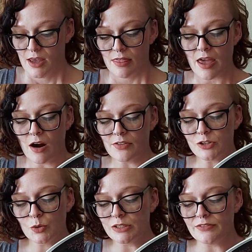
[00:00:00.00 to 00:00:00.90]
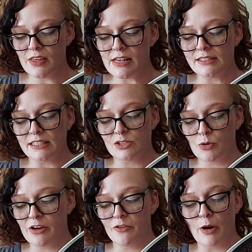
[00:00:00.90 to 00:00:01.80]
They are the sorts of things that
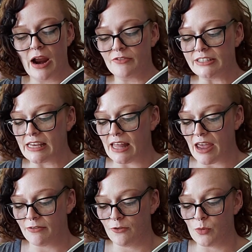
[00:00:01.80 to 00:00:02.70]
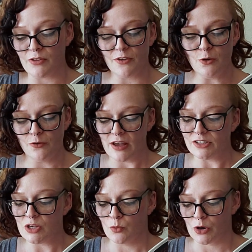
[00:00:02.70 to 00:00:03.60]
spring from our everyday life, with few
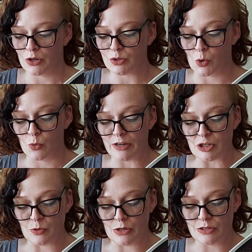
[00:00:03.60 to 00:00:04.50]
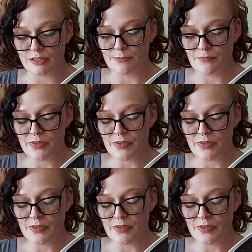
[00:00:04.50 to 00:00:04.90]
fancy words or rituals.